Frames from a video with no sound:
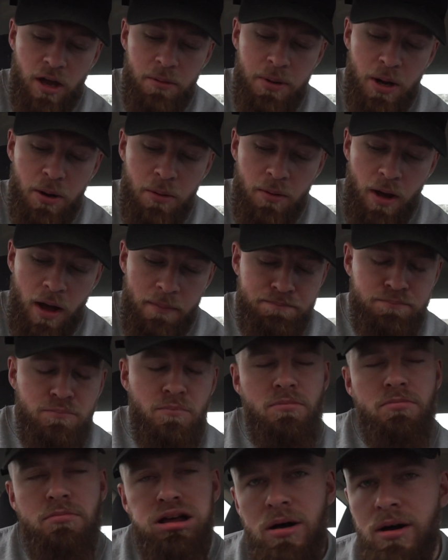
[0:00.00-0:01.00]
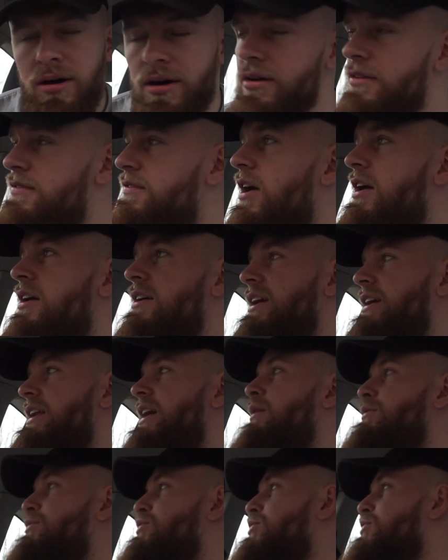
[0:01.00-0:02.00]
dumbbell, fucking
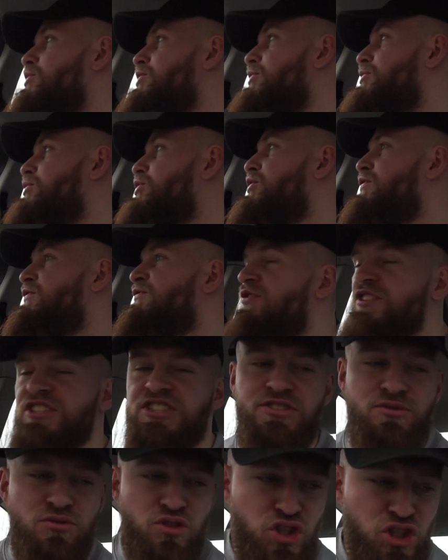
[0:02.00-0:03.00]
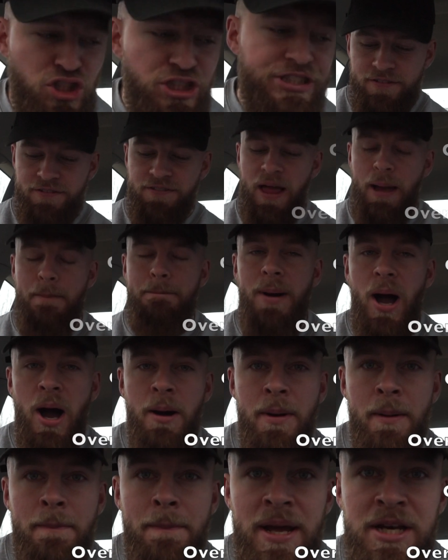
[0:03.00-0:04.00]
hell, George, you fucking shit. Flat
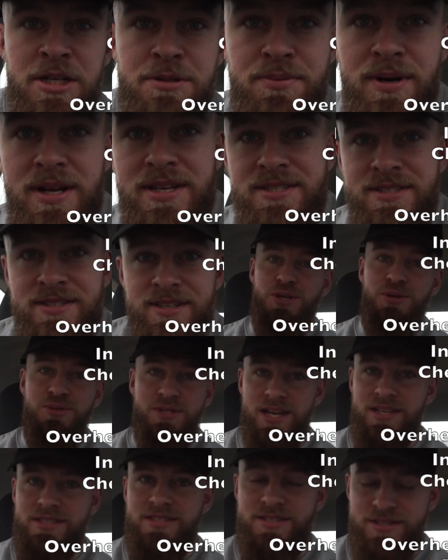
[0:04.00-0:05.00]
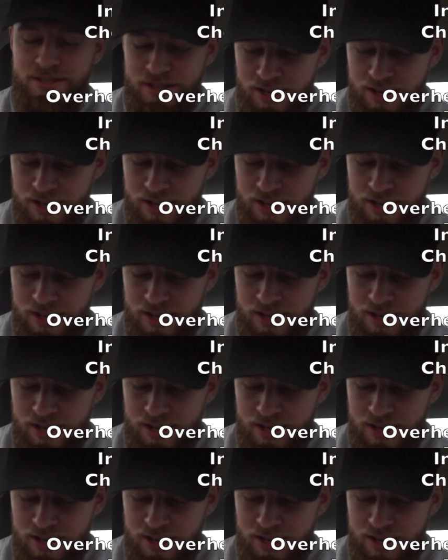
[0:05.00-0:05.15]
barbell bench press, 2 sets.